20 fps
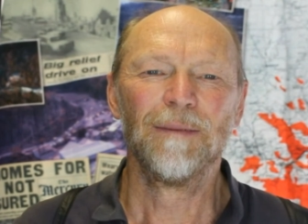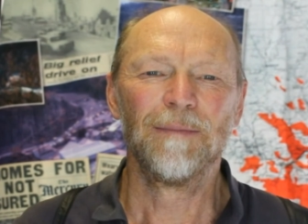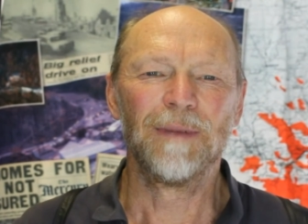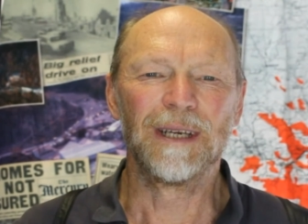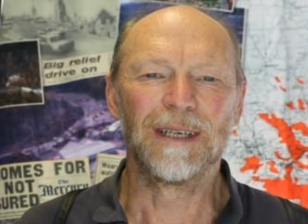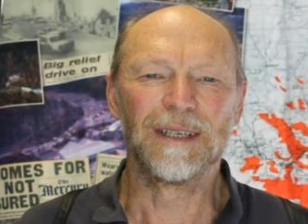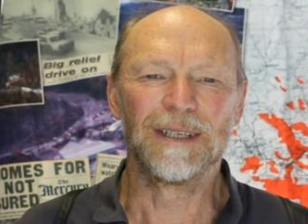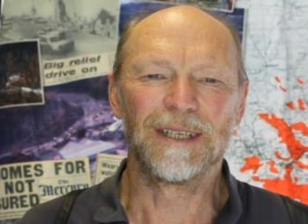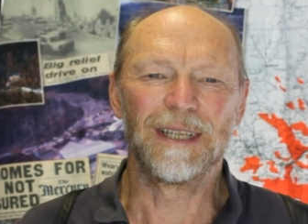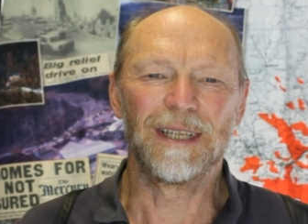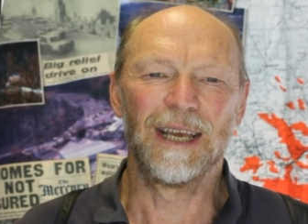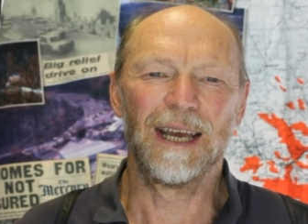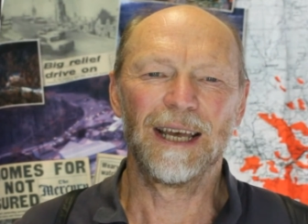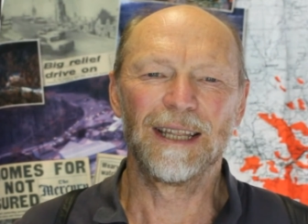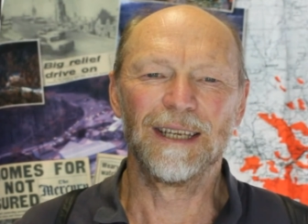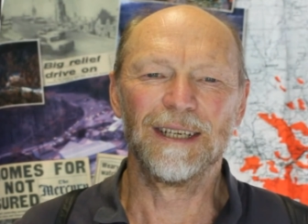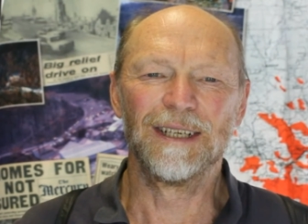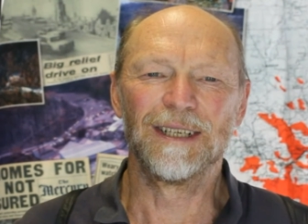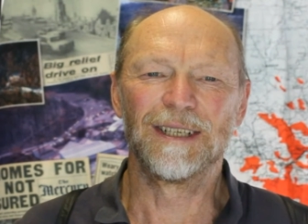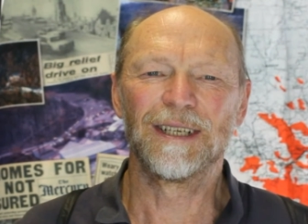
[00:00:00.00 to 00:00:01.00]
because the
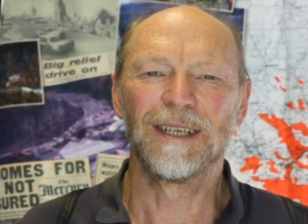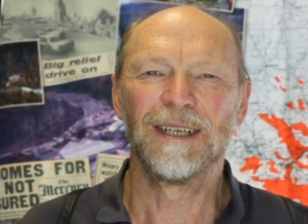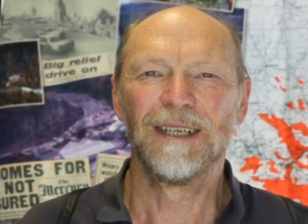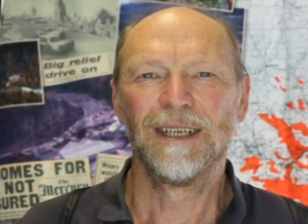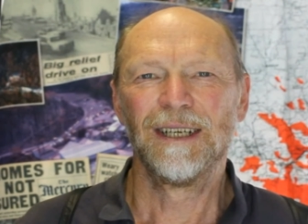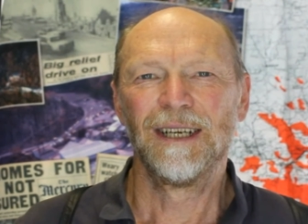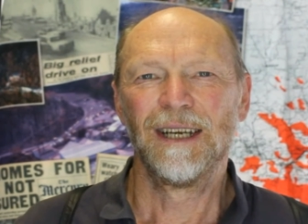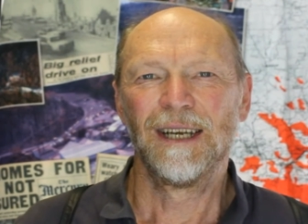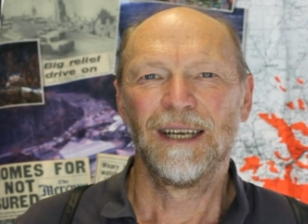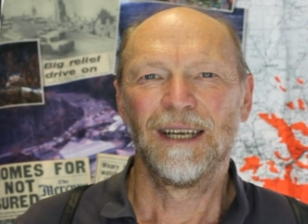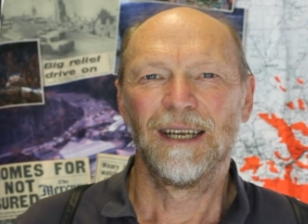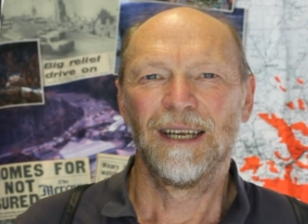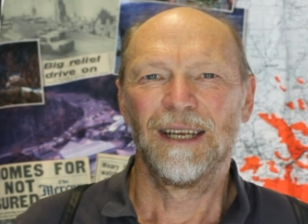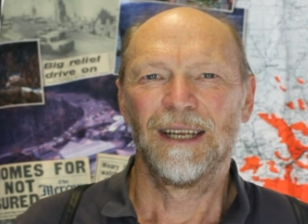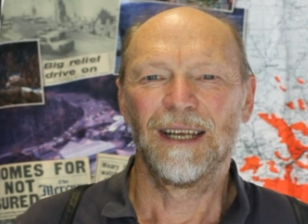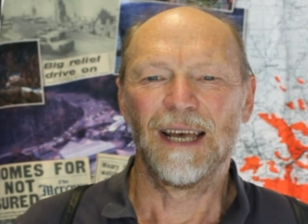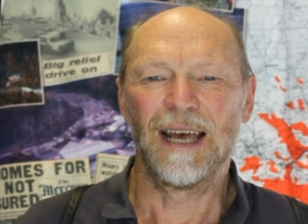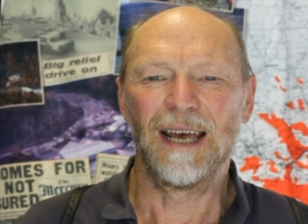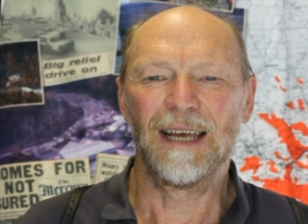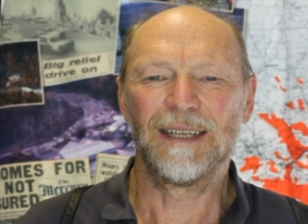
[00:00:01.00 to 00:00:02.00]
others
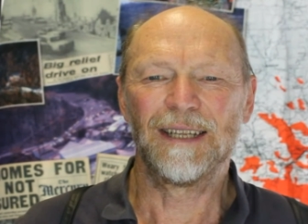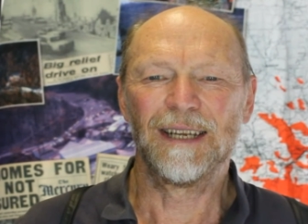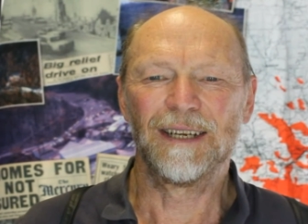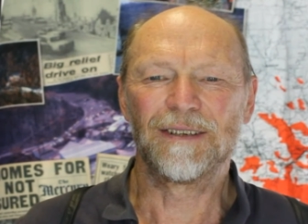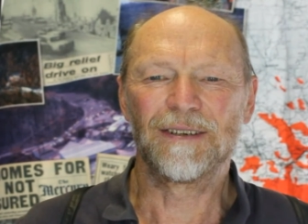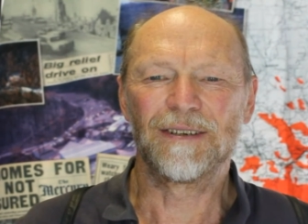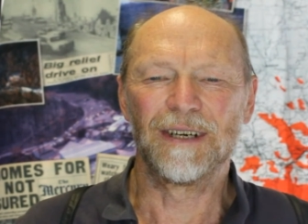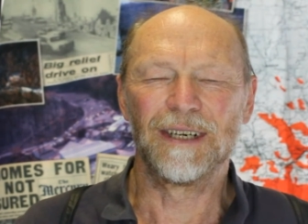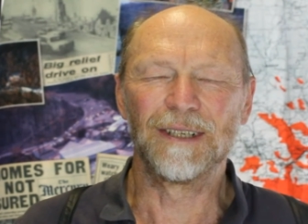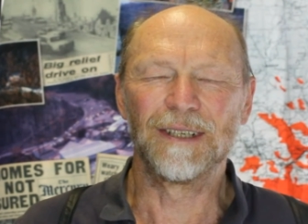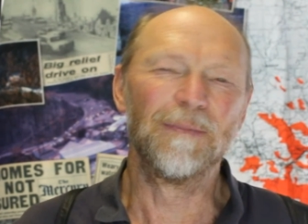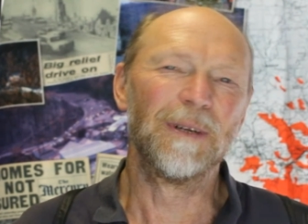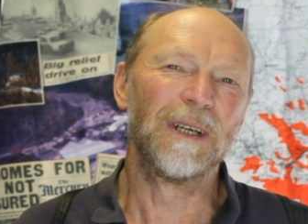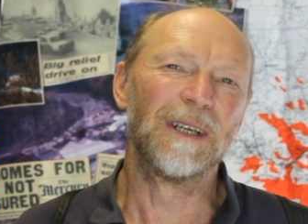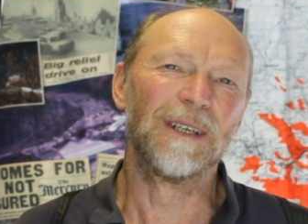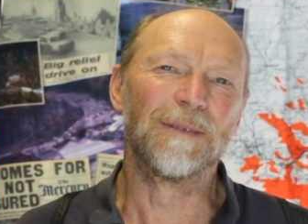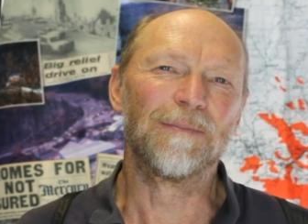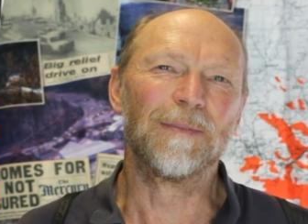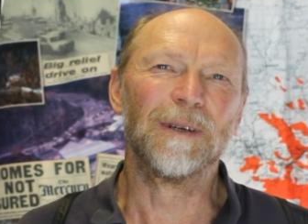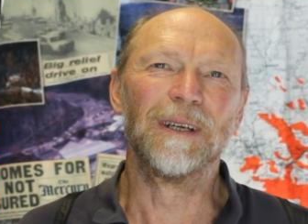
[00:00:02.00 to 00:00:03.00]
had their
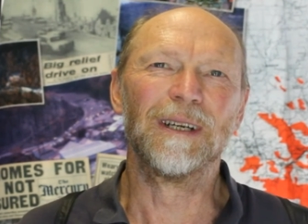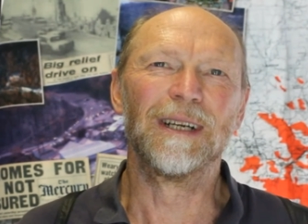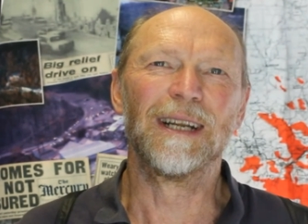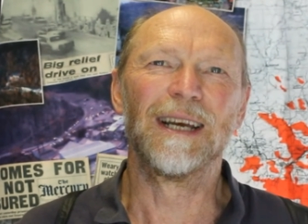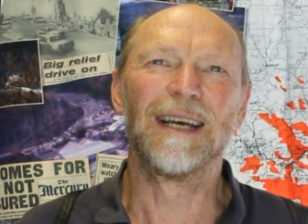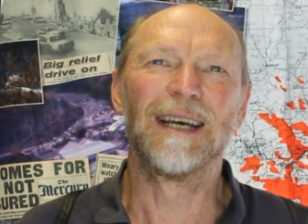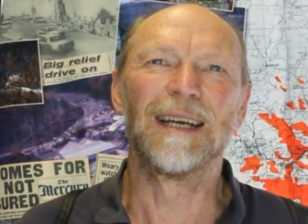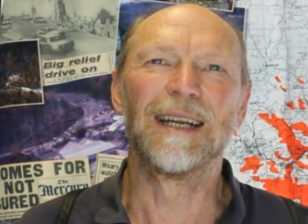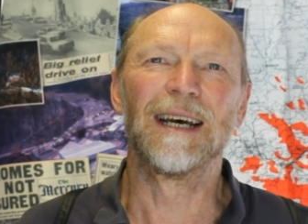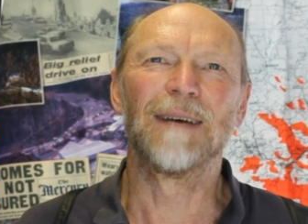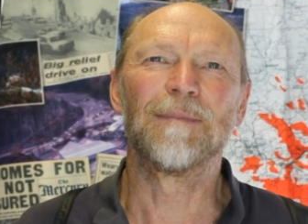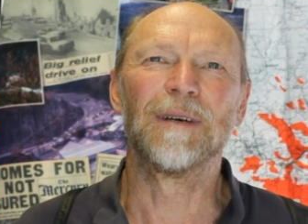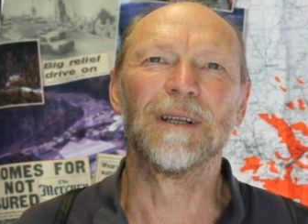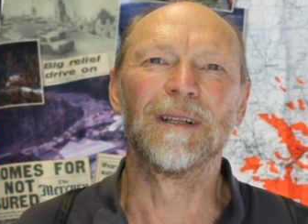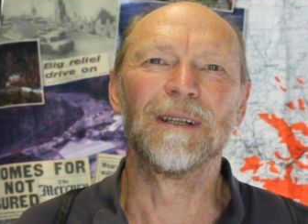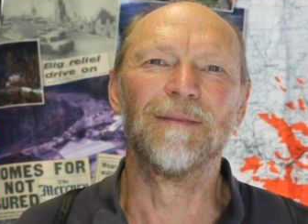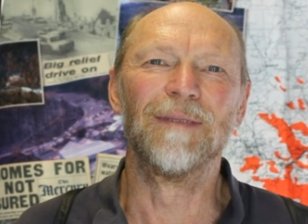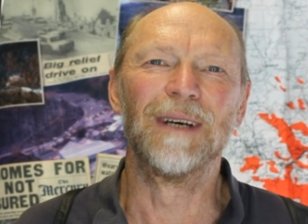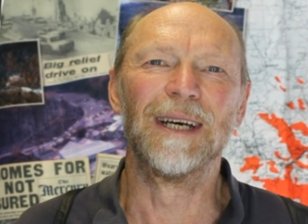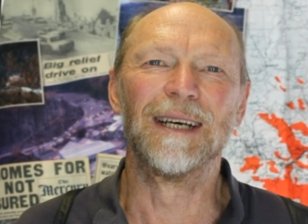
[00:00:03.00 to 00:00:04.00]
transmitters burned out up
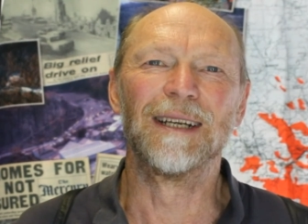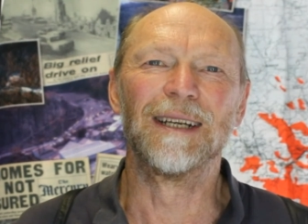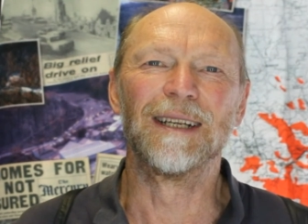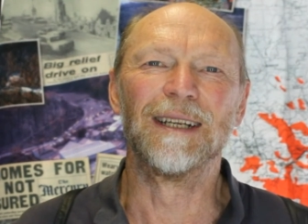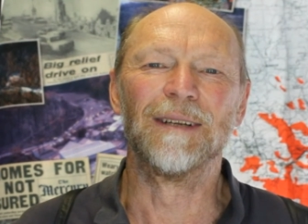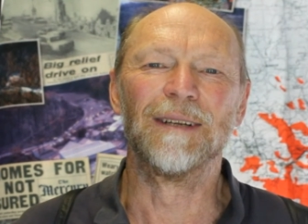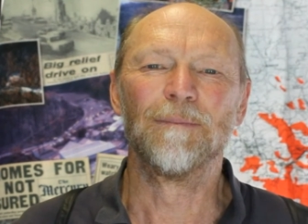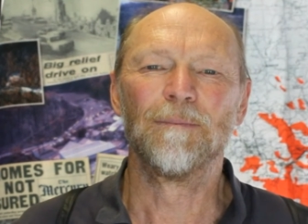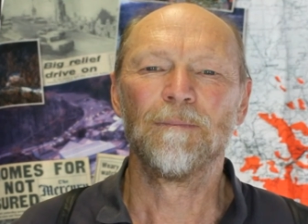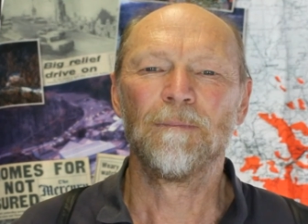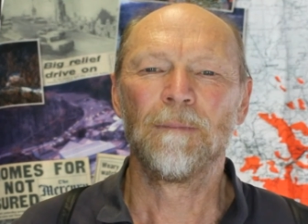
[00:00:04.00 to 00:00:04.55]
on the mountain.